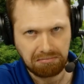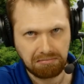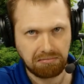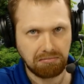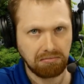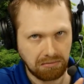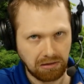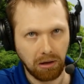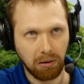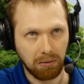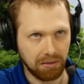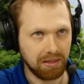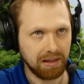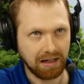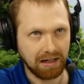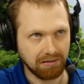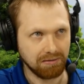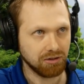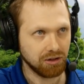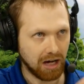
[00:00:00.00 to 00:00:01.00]
Note
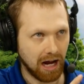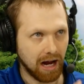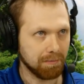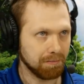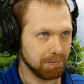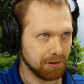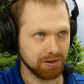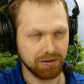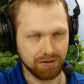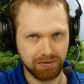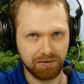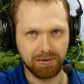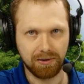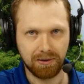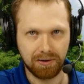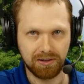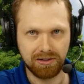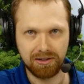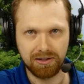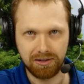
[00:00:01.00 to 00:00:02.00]
the chapters and
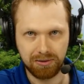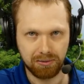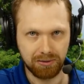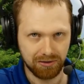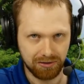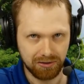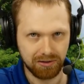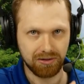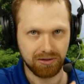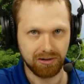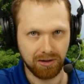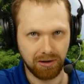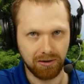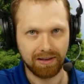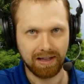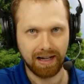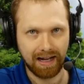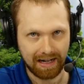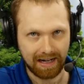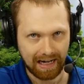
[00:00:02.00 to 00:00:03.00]
verses. We'll just
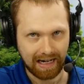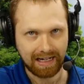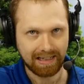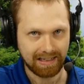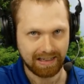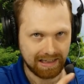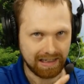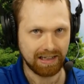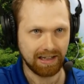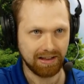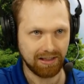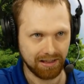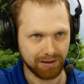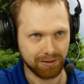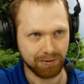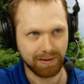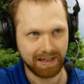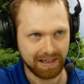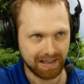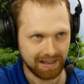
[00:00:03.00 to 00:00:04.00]
note that 18 and
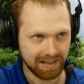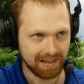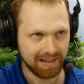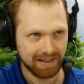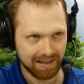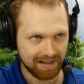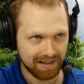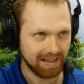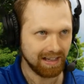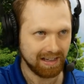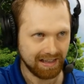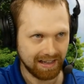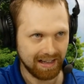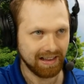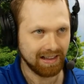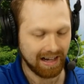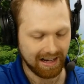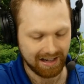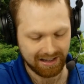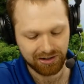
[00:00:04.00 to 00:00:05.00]
3 in
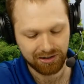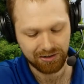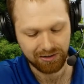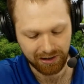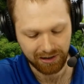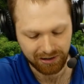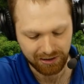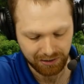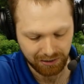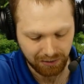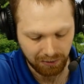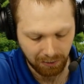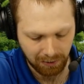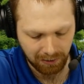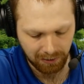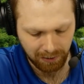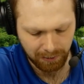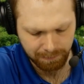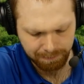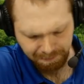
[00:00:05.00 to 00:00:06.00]
that structure and
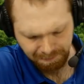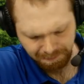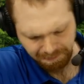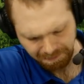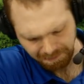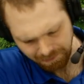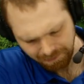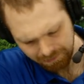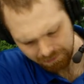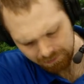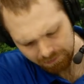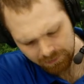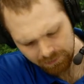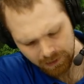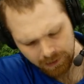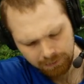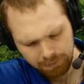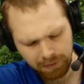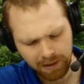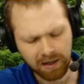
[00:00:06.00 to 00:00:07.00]
order.
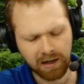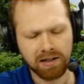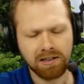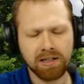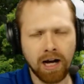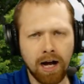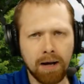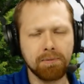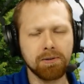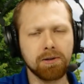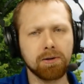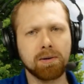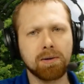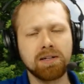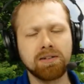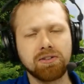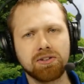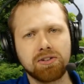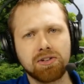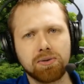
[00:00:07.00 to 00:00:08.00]
But on top of the
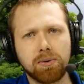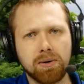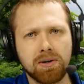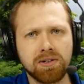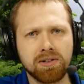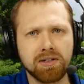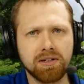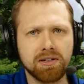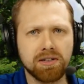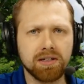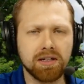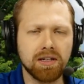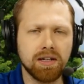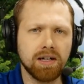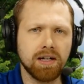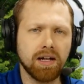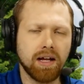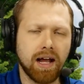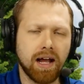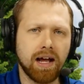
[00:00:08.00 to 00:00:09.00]
written sources
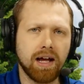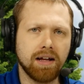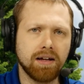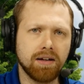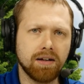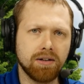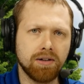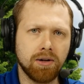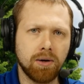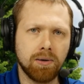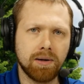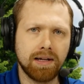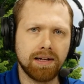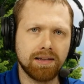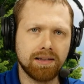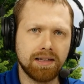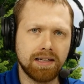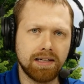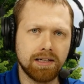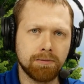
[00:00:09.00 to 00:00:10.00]
and
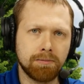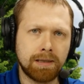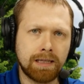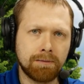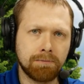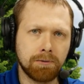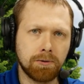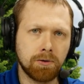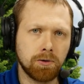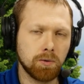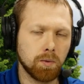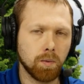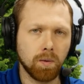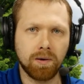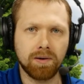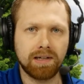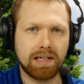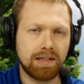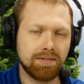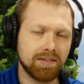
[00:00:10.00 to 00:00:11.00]
noting these people who
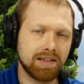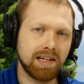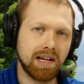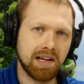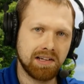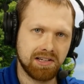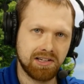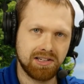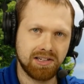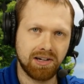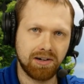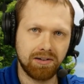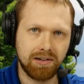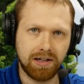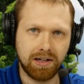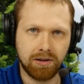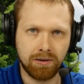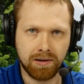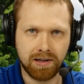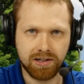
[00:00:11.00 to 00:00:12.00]
weren't even
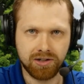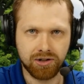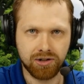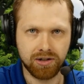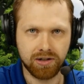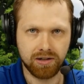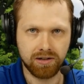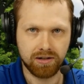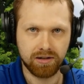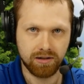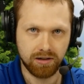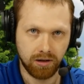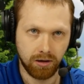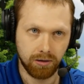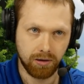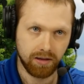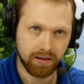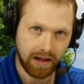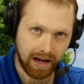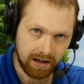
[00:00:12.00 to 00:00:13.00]
necessarily Christians,
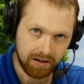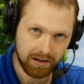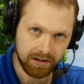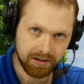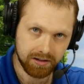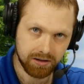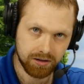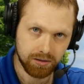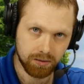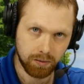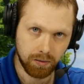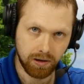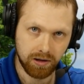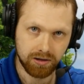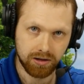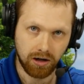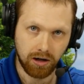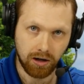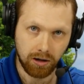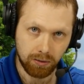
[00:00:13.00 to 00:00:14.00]
note Thallus
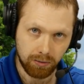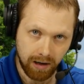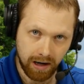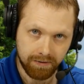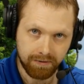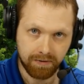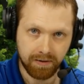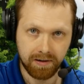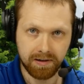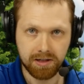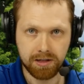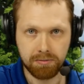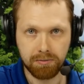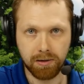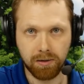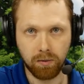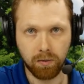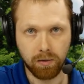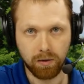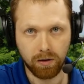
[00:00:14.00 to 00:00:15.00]
was our reference,
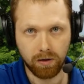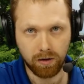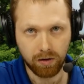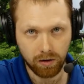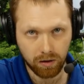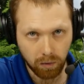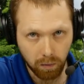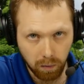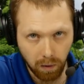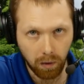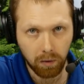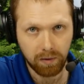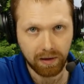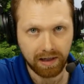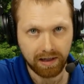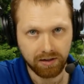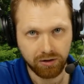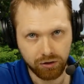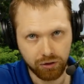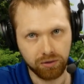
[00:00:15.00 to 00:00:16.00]
but we're
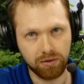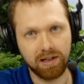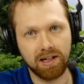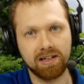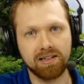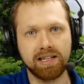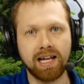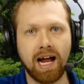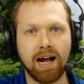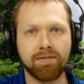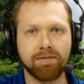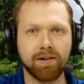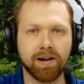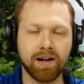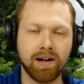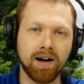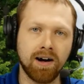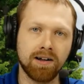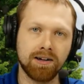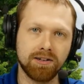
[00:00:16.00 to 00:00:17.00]
quoting Julius
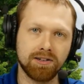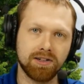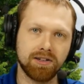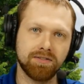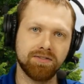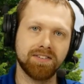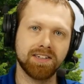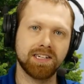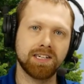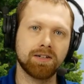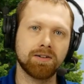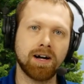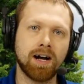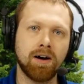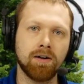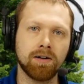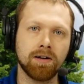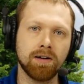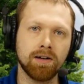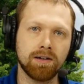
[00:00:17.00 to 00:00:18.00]
Africanus to figure
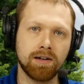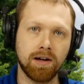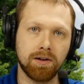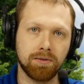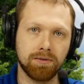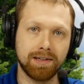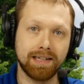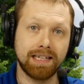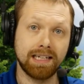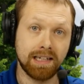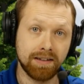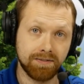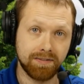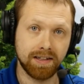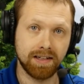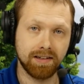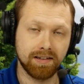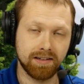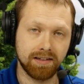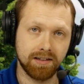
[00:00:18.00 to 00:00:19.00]
out not only if
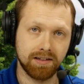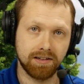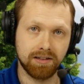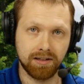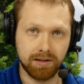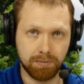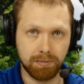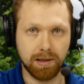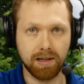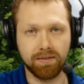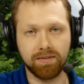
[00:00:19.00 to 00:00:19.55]
he existed, but if